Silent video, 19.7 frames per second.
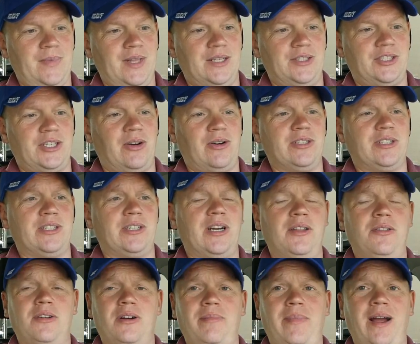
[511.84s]
So it's
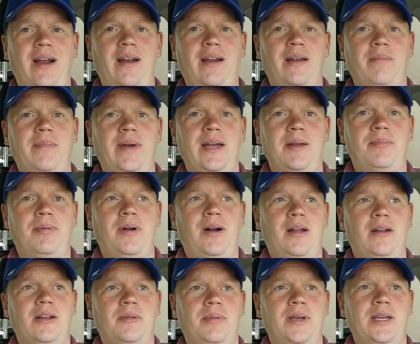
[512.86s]
another American-made
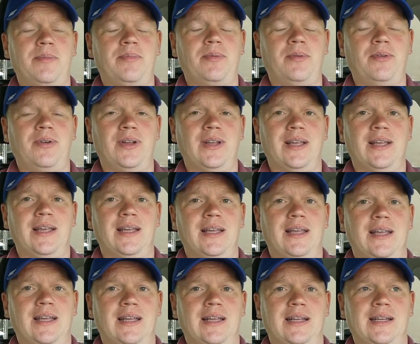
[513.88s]
product, people.
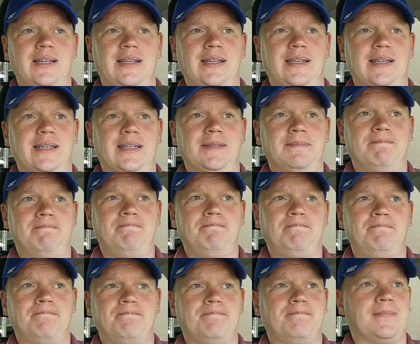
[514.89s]
I
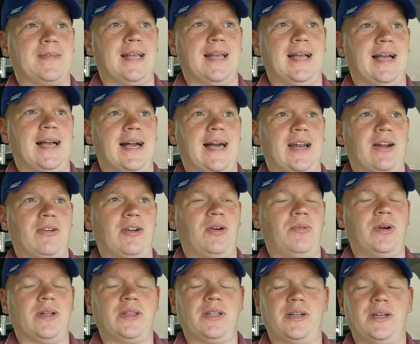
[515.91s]
don't know
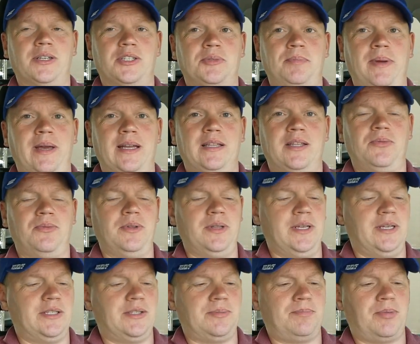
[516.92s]
what they're expecting with
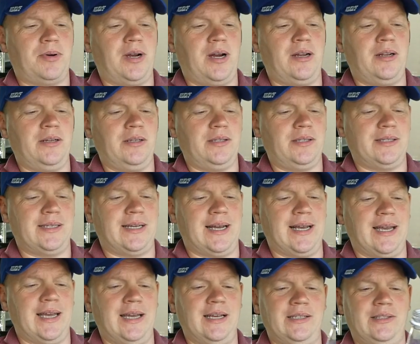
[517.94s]
this product.
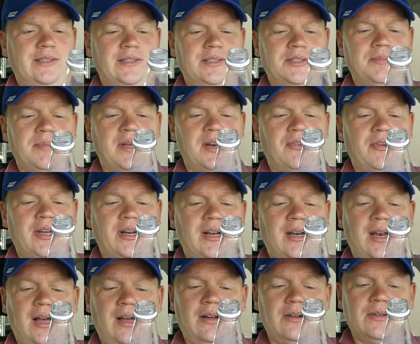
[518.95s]
I guess it's been around a
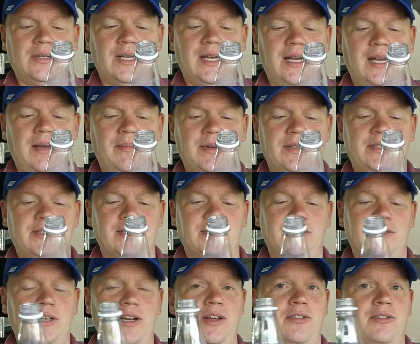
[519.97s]
long time. It's a
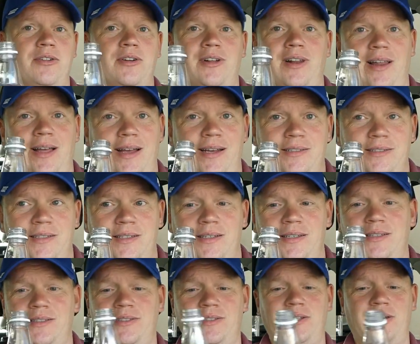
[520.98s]
Southern
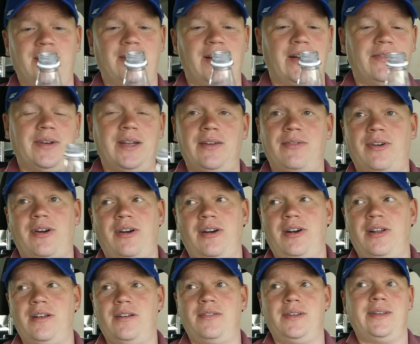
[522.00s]
classic, so I've never
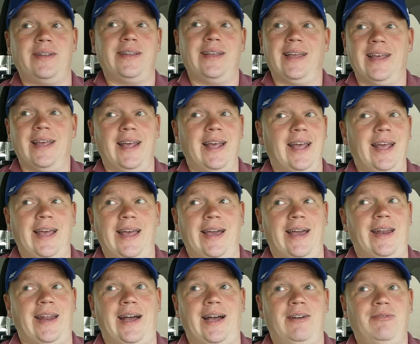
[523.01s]
heard of it.
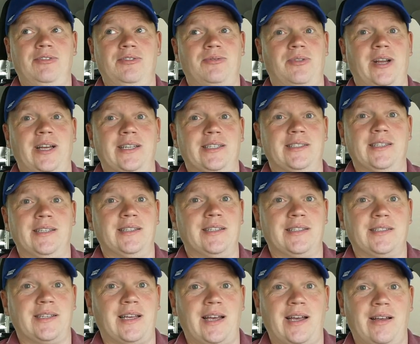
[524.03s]
And I was raised in
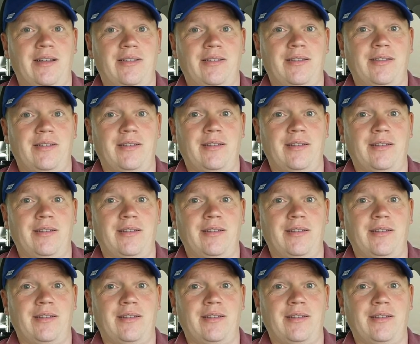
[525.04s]
the South.